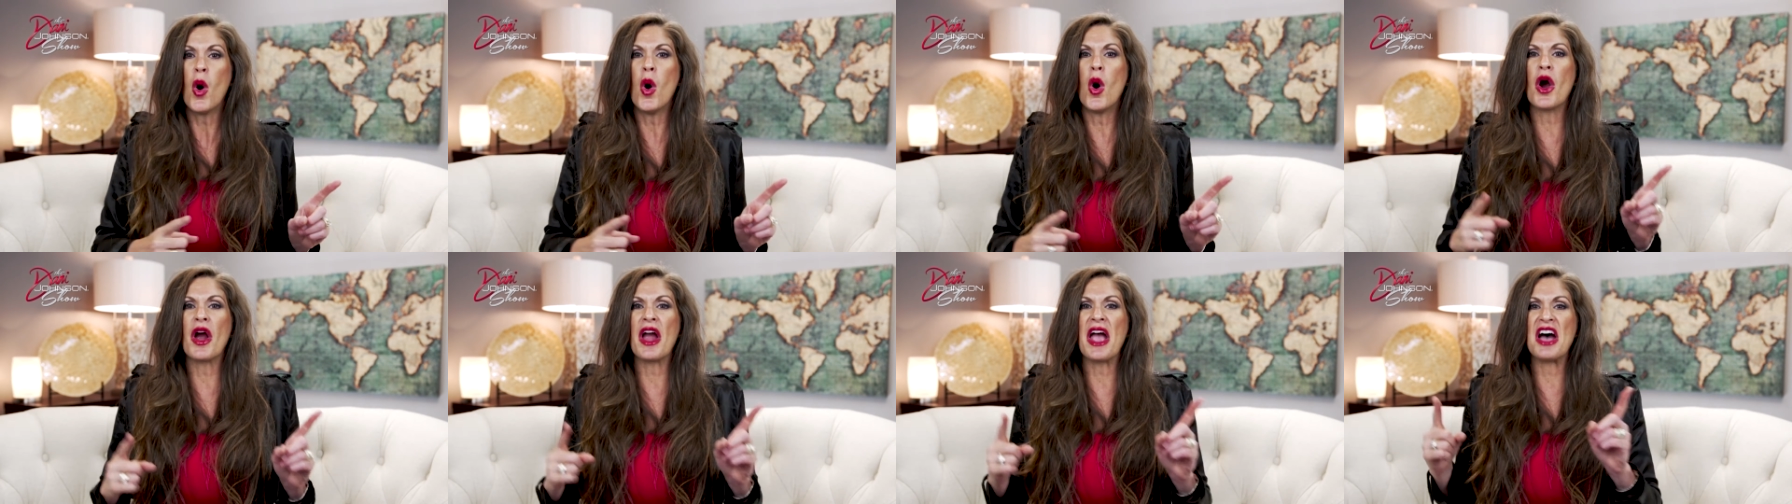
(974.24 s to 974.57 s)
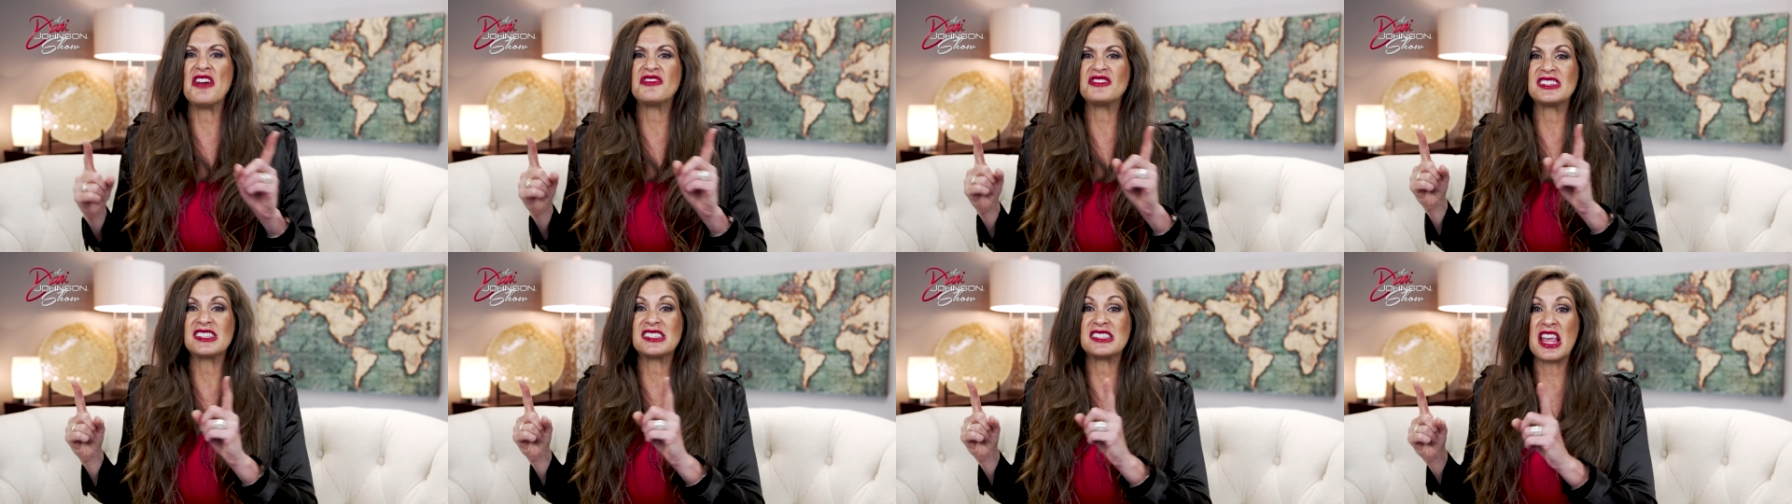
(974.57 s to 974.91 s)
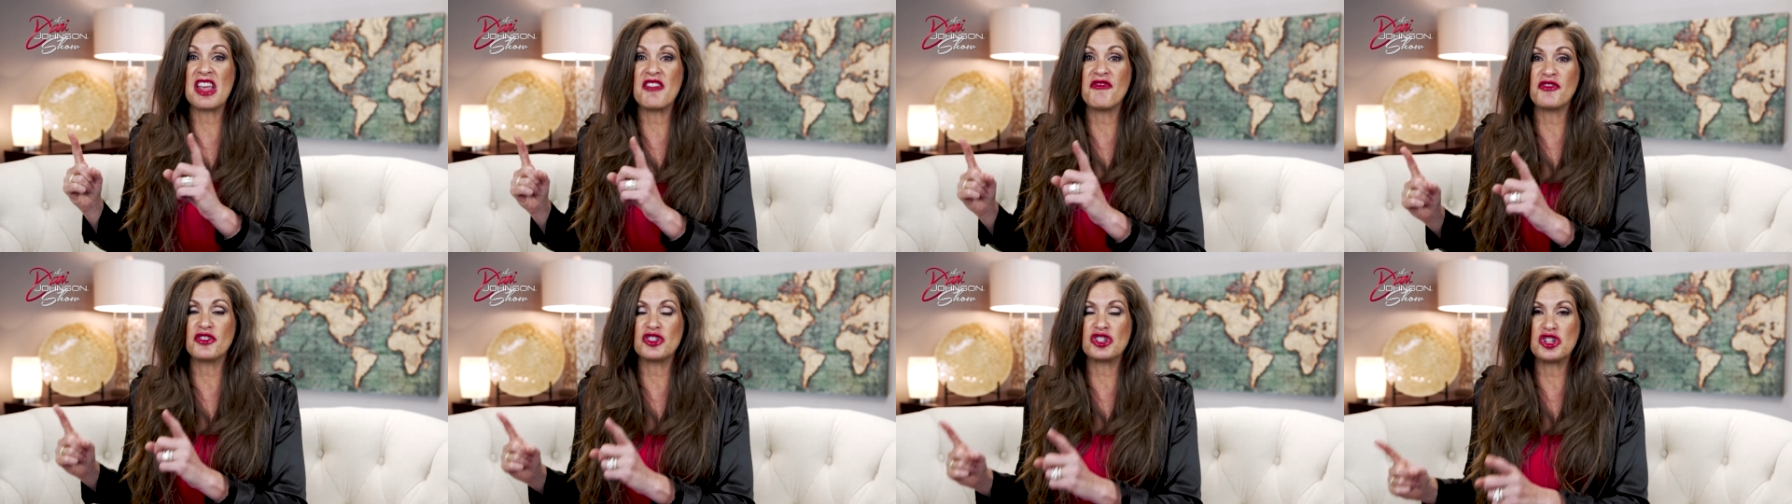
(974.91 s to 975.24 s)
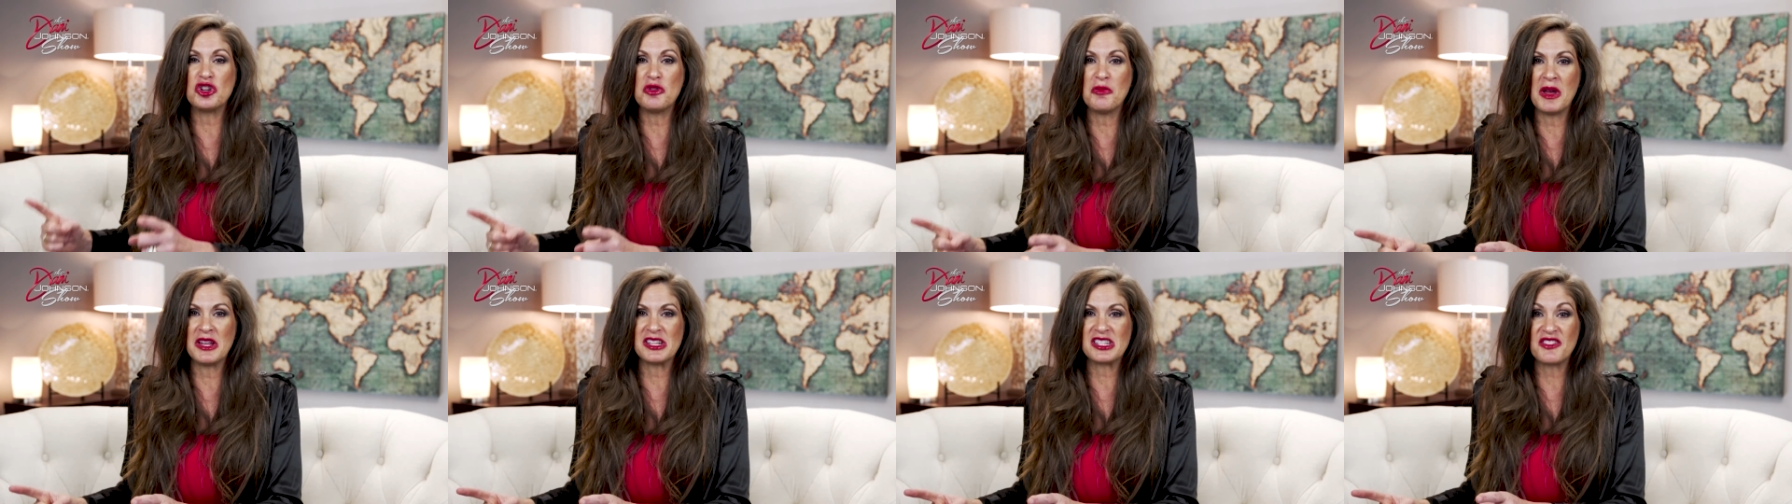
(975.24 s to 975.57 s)
or I have to save for
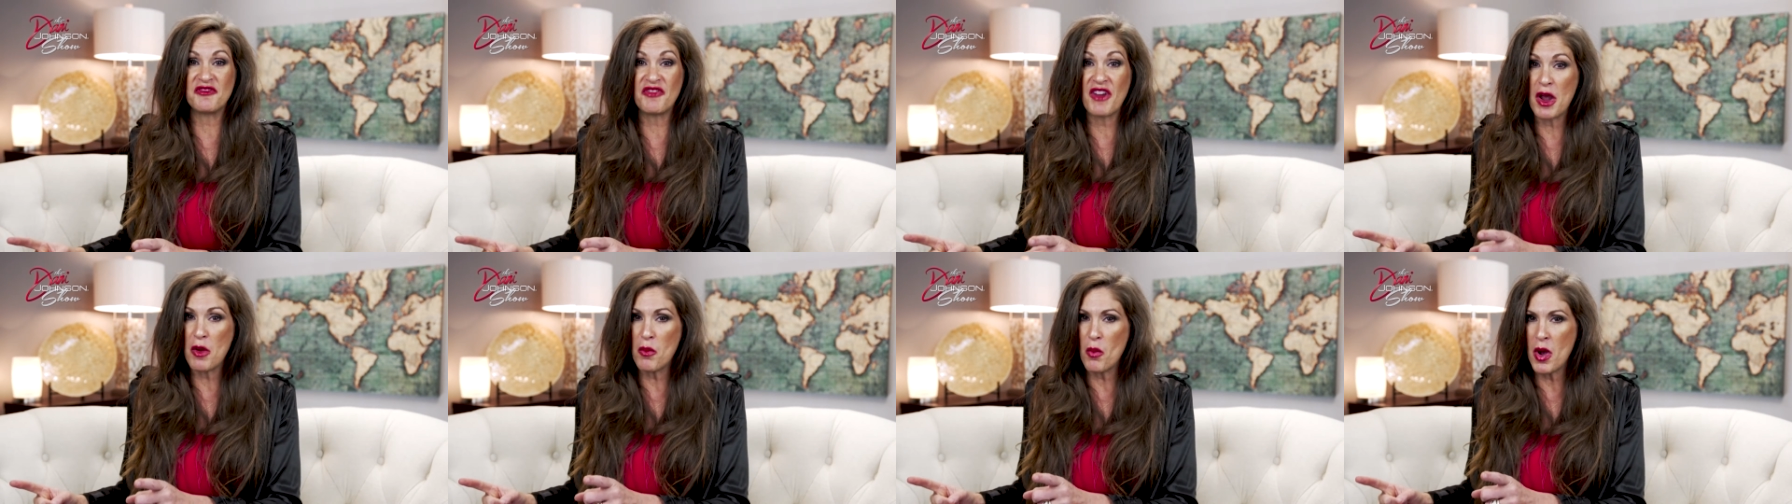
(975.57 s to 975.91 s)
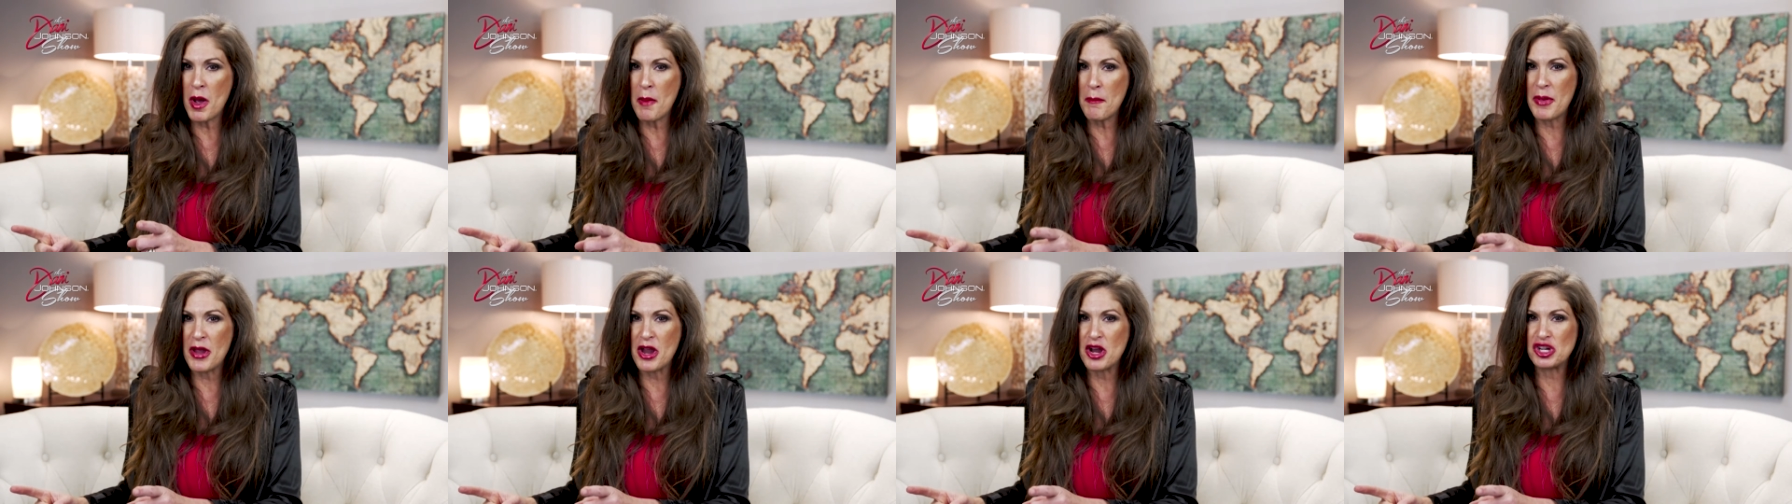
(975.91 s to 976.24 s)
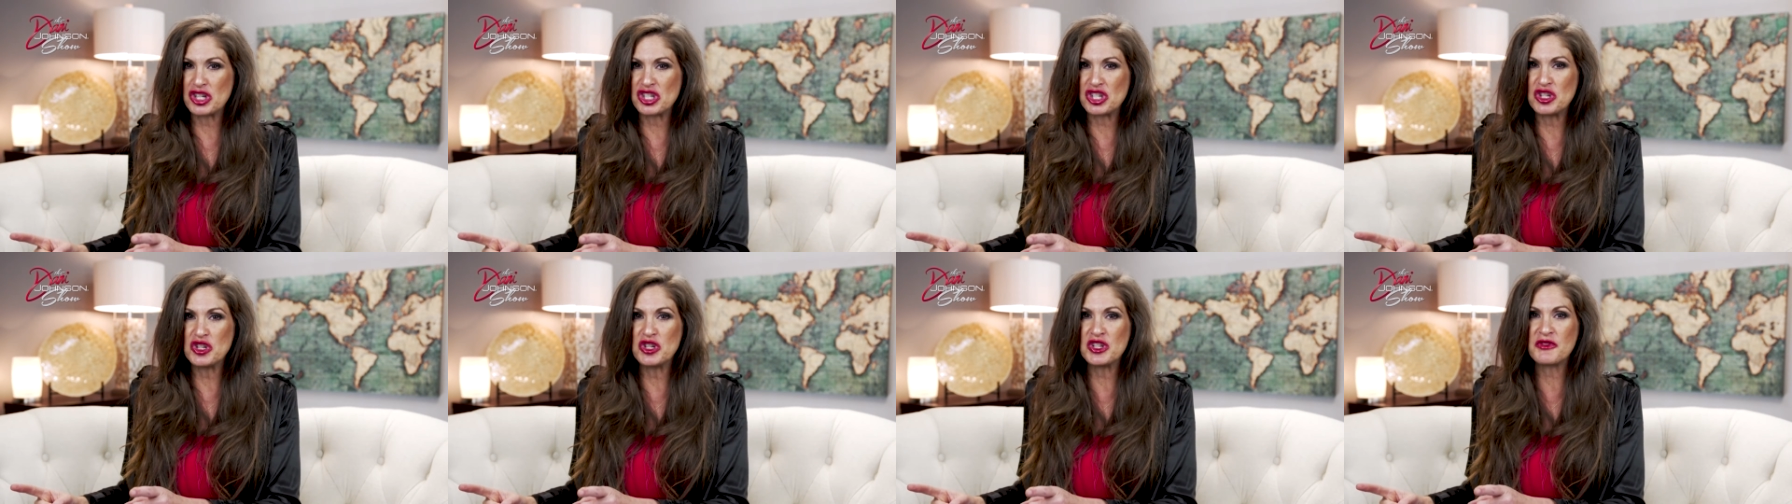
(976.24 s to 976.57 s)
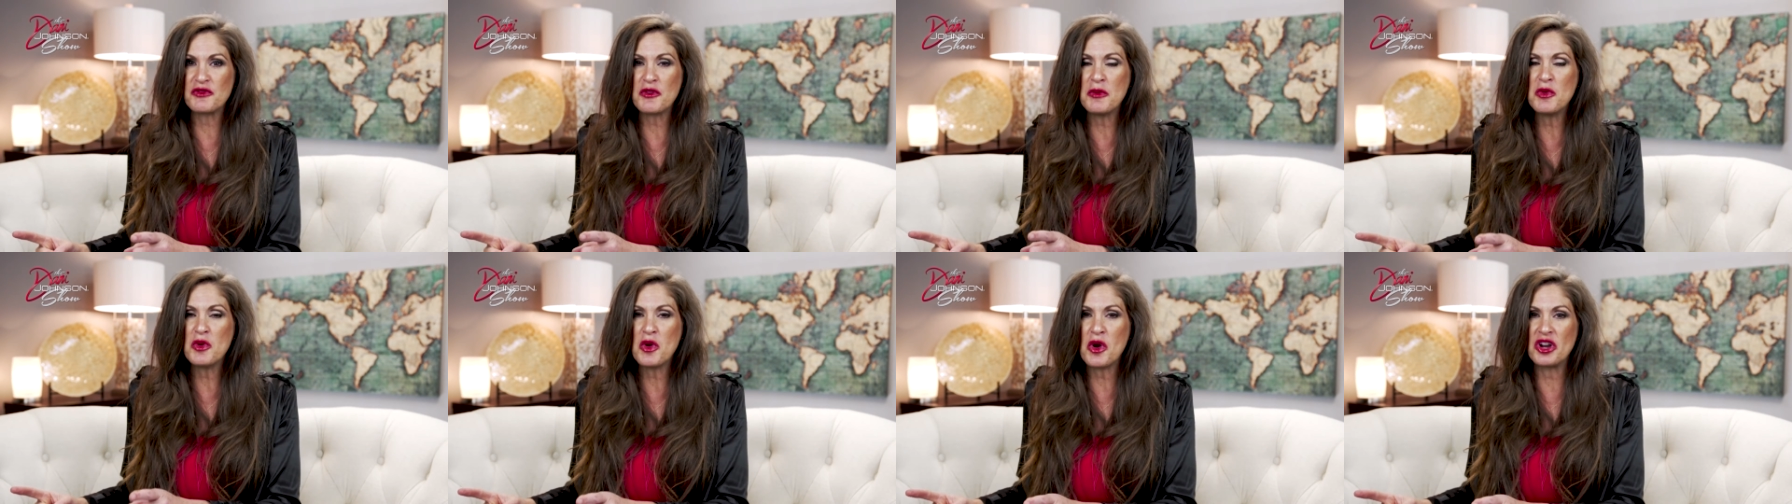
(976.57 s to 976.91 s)
2 months to find 1 pair of shoes
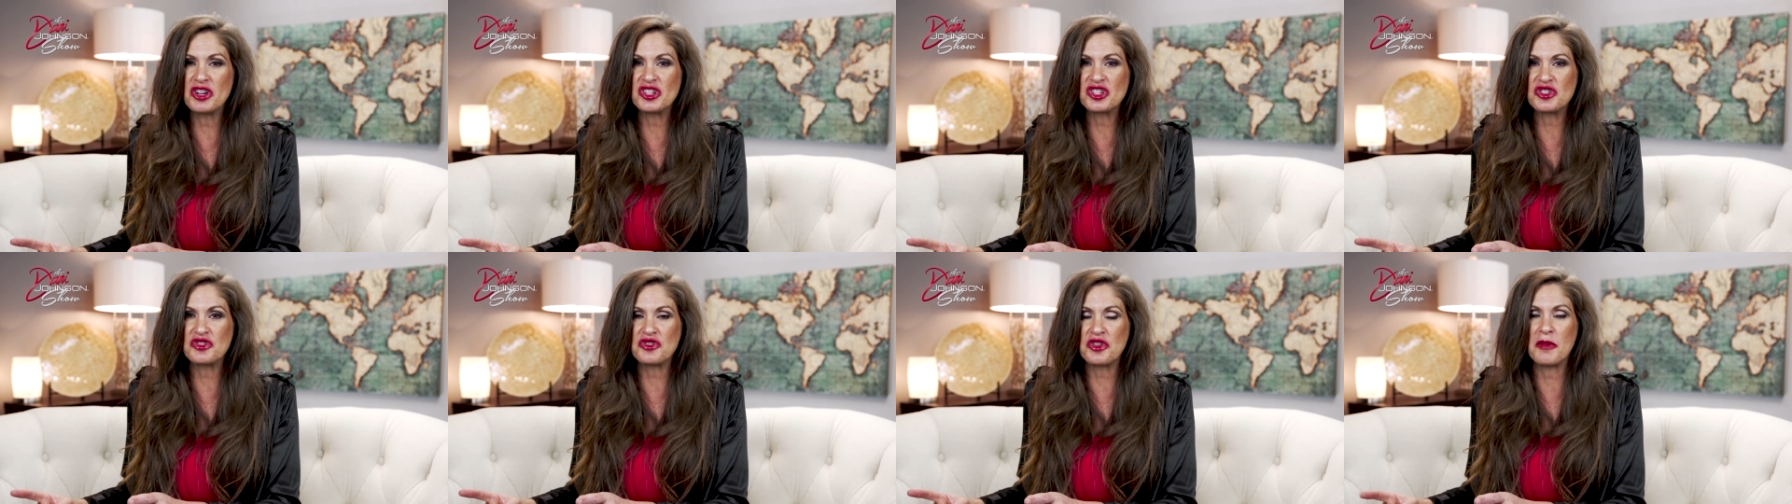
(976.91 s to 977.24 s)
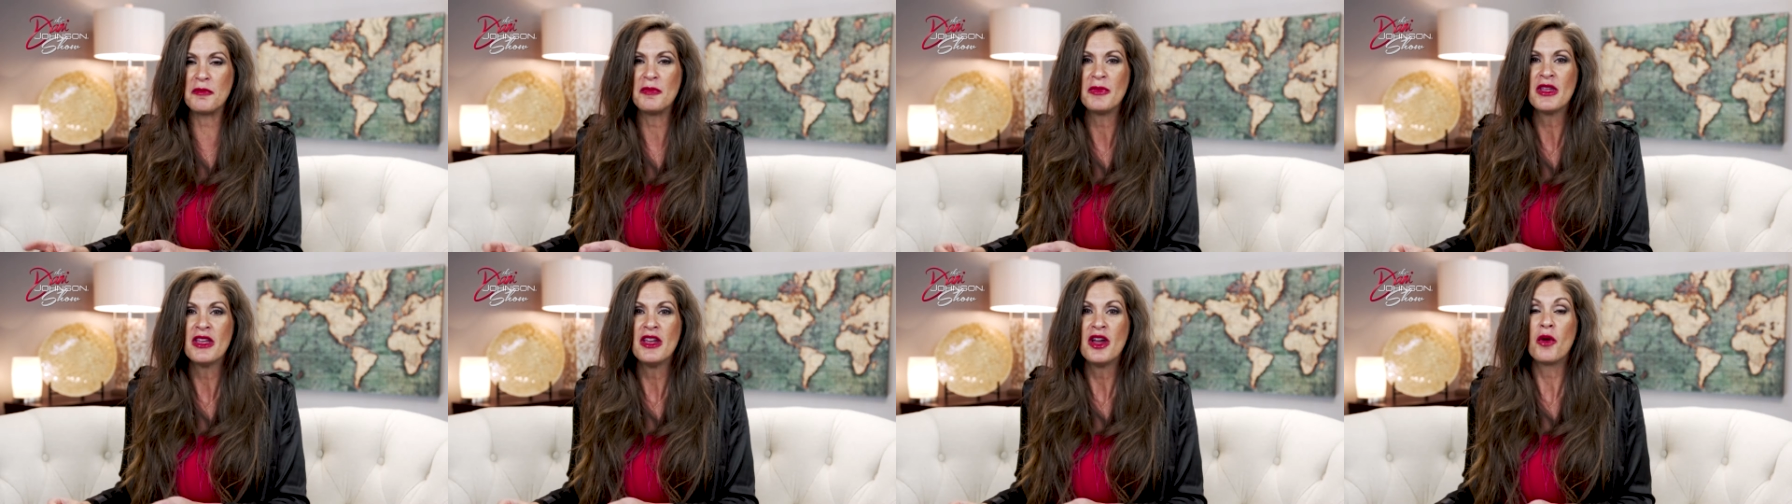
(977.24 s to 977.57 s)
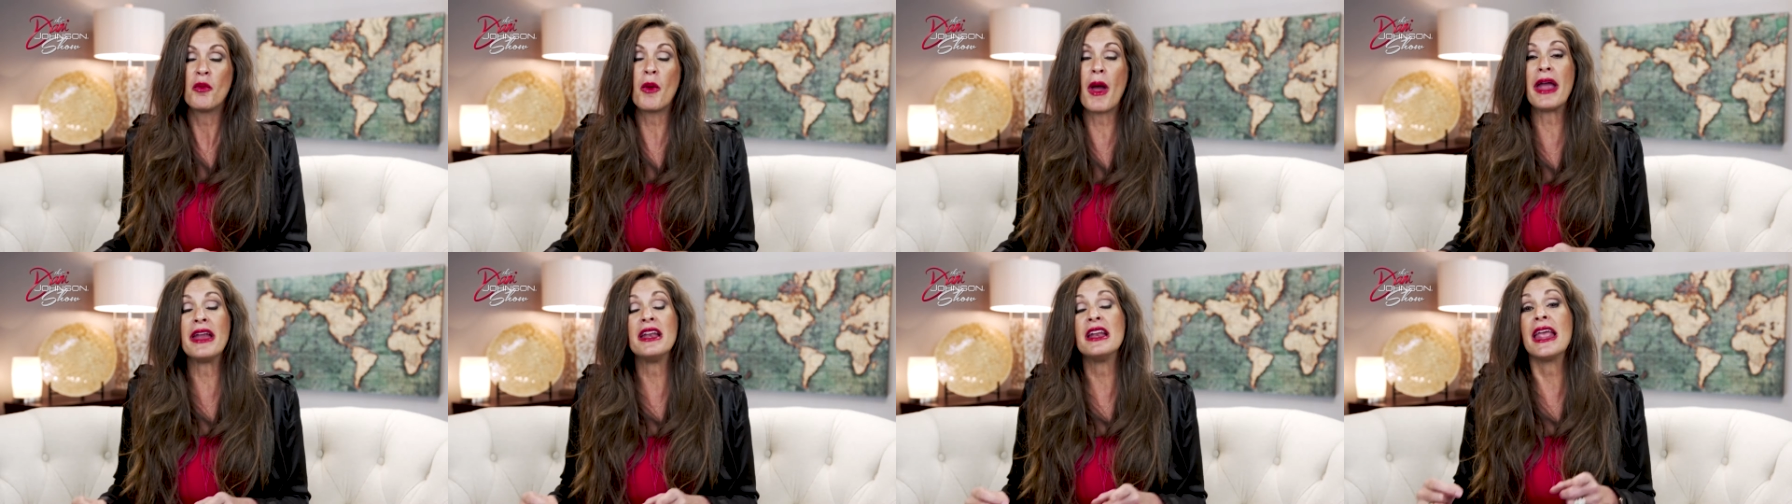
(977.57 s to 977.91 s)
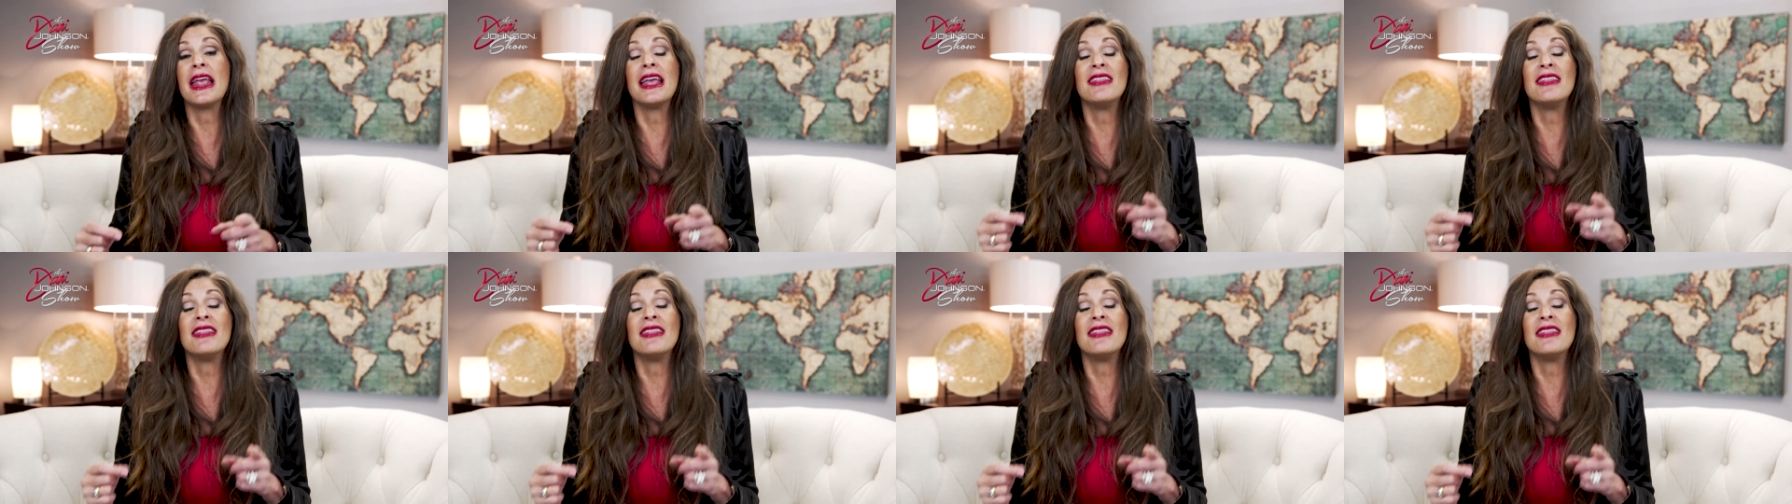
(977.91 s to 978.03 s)
from Nordstrom, right?